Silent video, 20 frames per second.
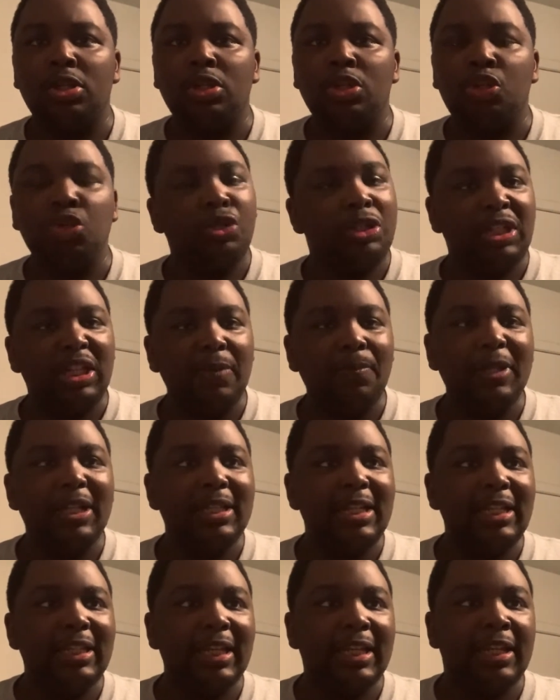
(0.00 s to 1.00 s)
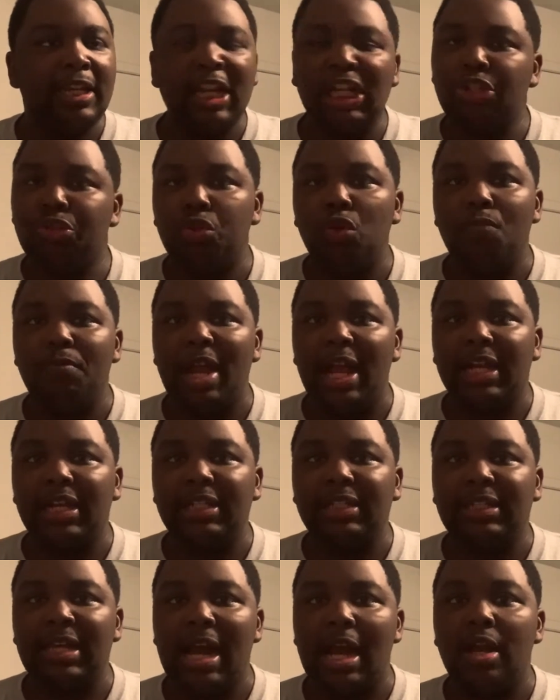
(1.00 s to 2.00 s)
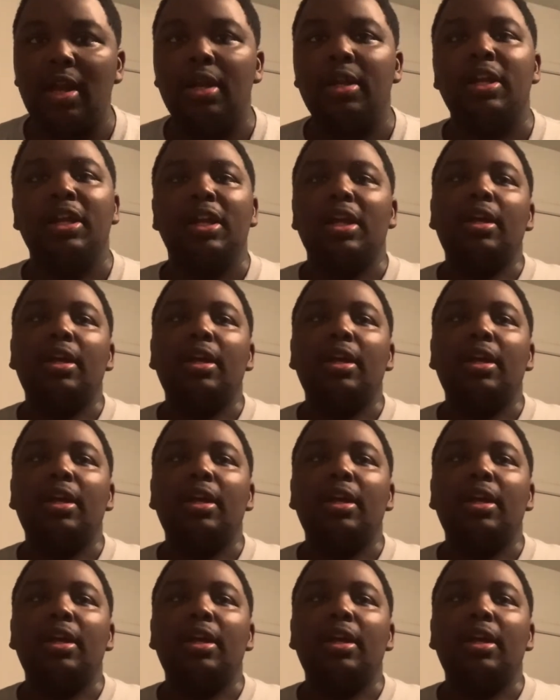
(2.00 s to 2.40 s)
You simply need to get Drew McIntyre,